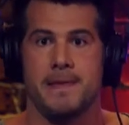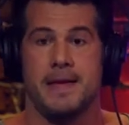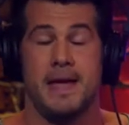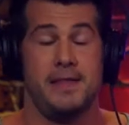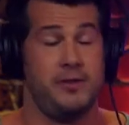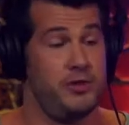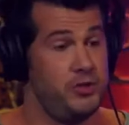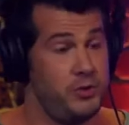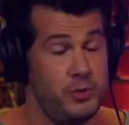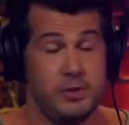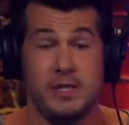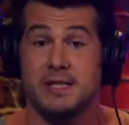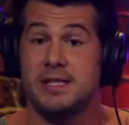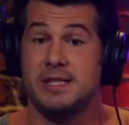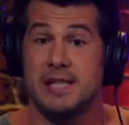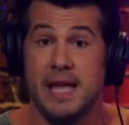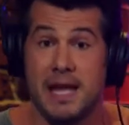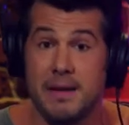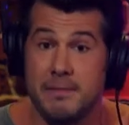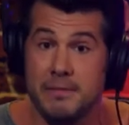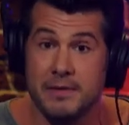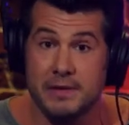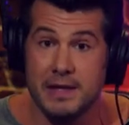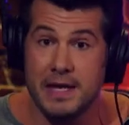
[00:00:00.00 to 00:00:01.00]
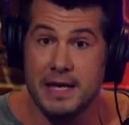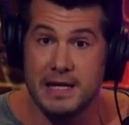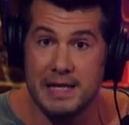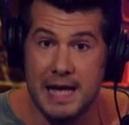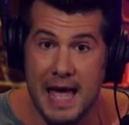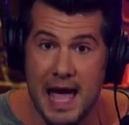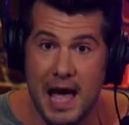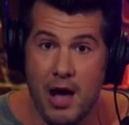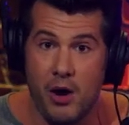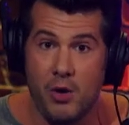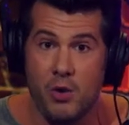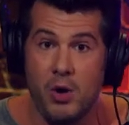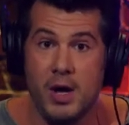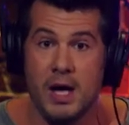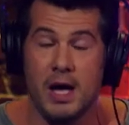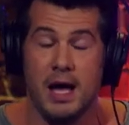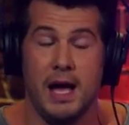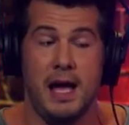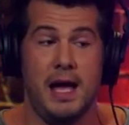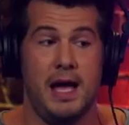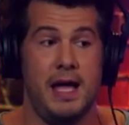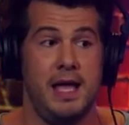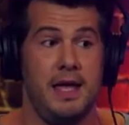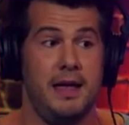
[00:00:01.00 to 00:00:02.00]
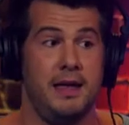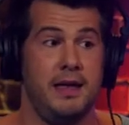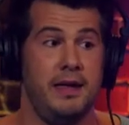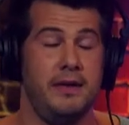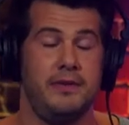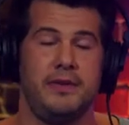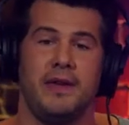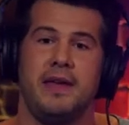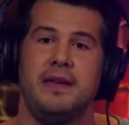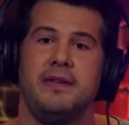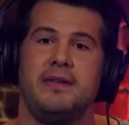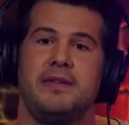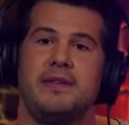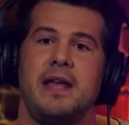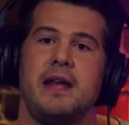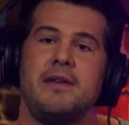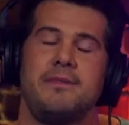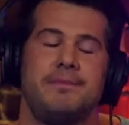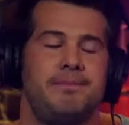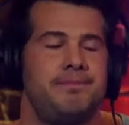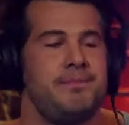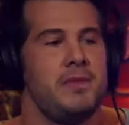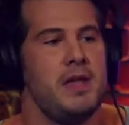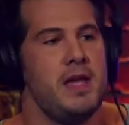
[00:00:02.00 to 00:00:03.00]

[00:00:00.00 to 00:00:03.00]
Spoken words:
and they're doing the same thing now, is instead of,